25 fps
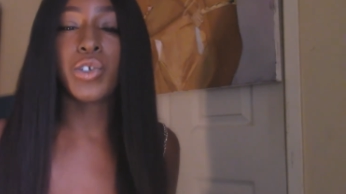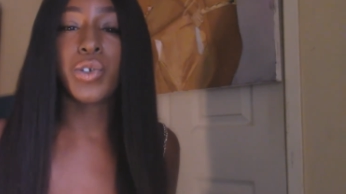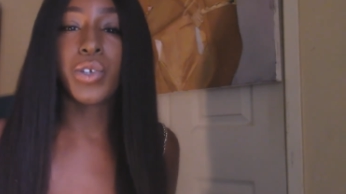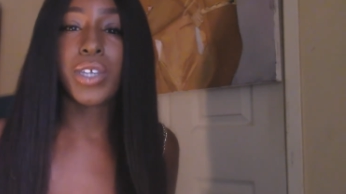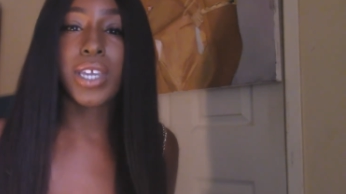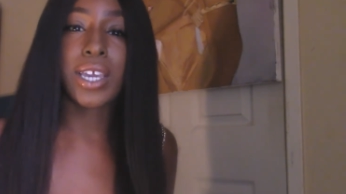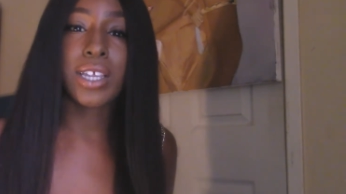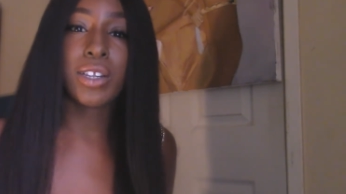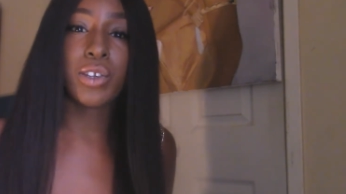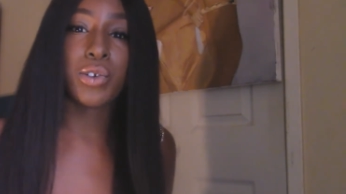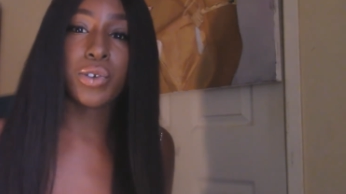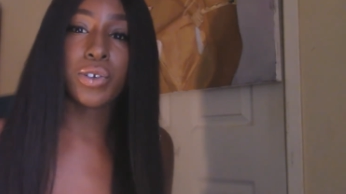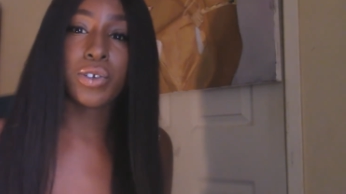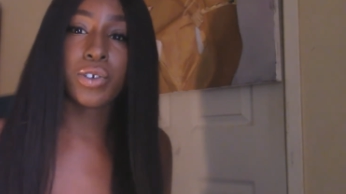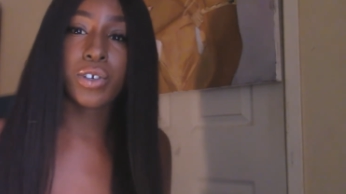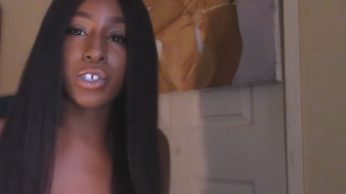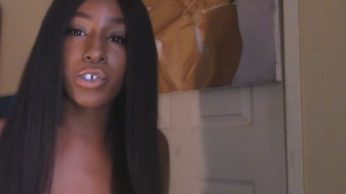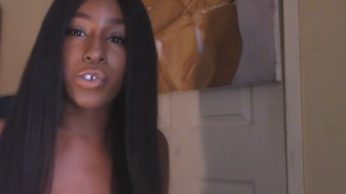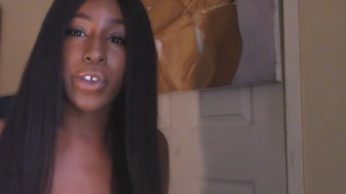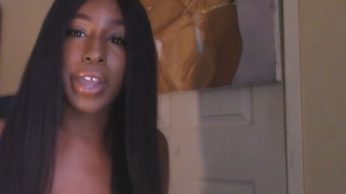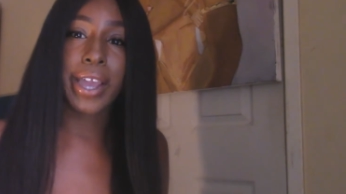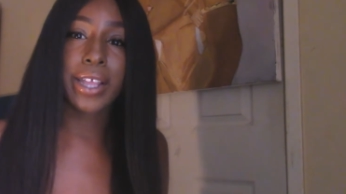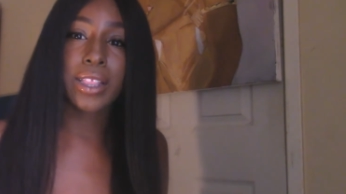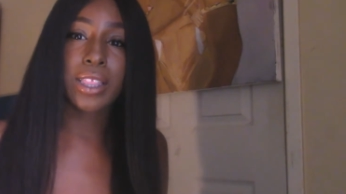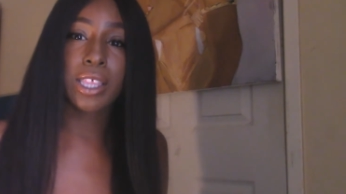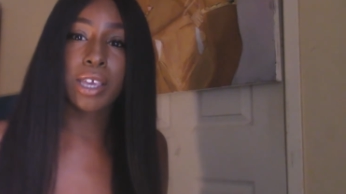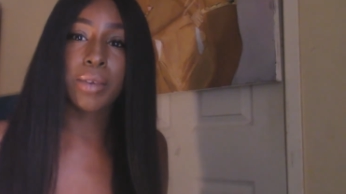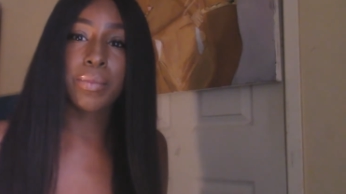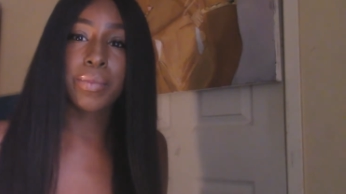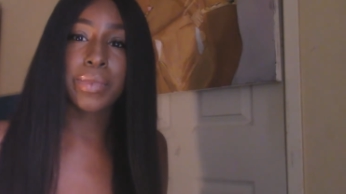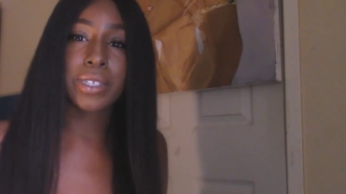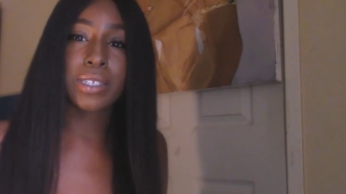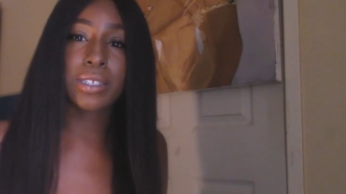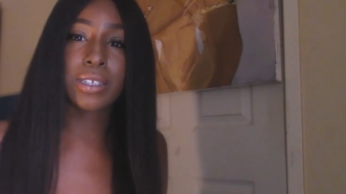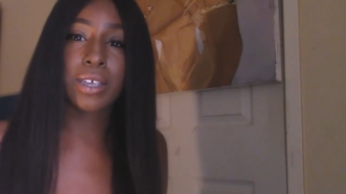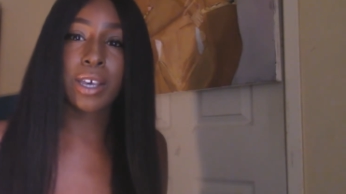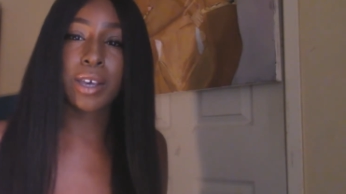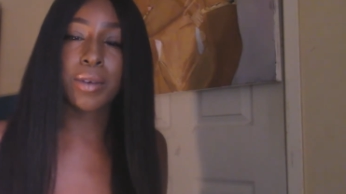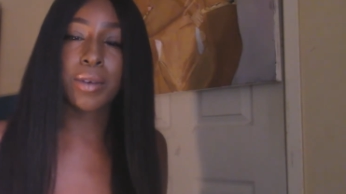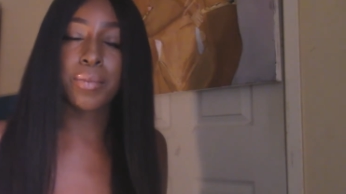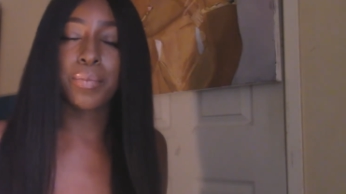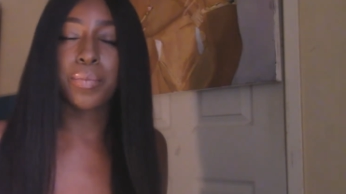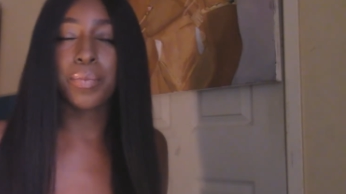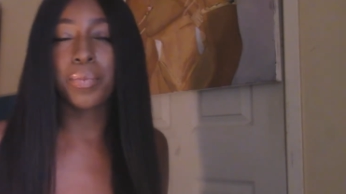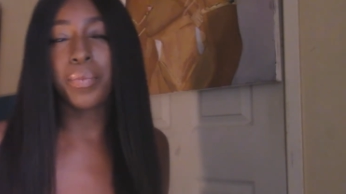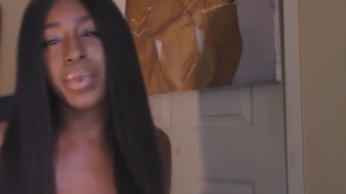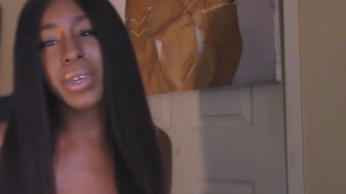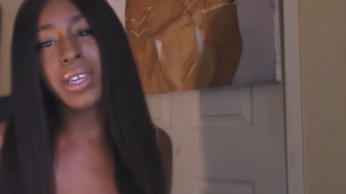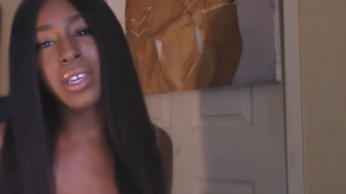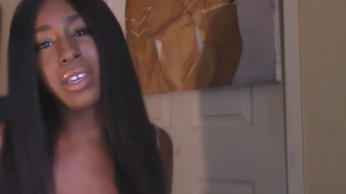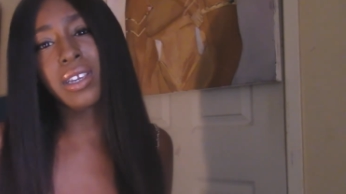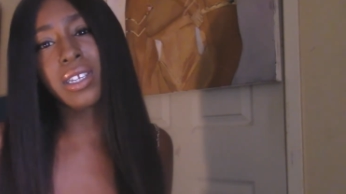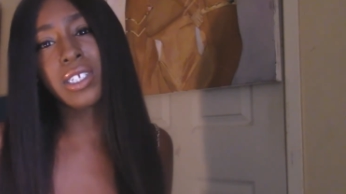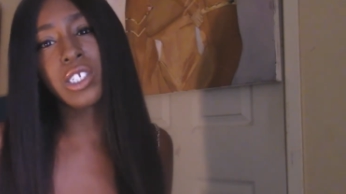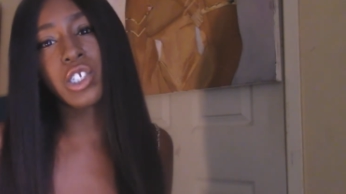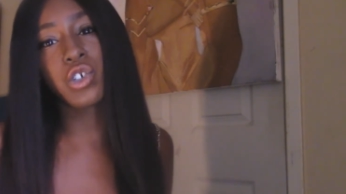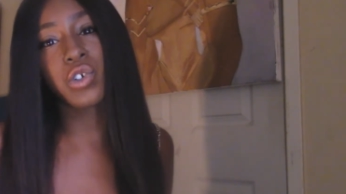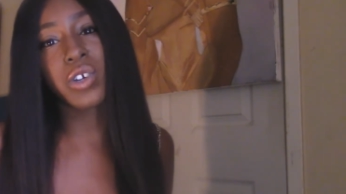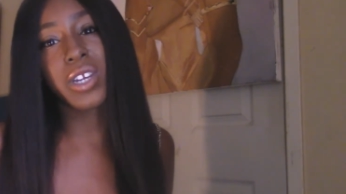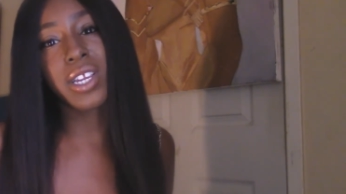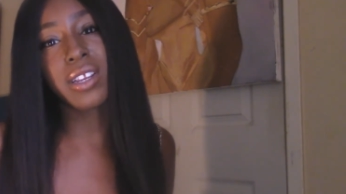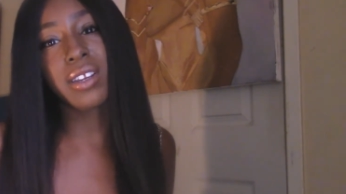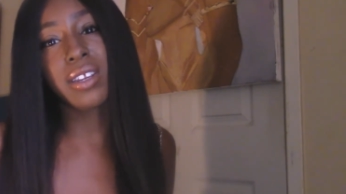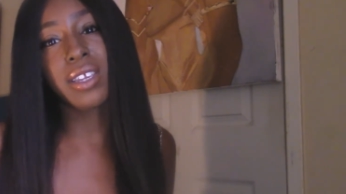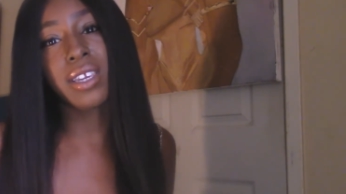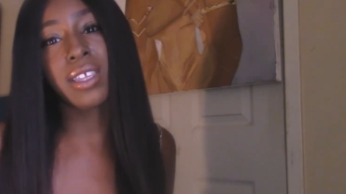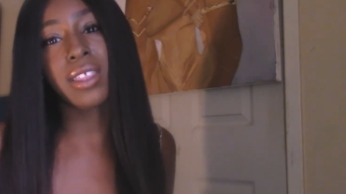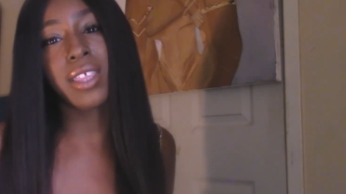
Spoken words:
you can do to attract them is being trendy.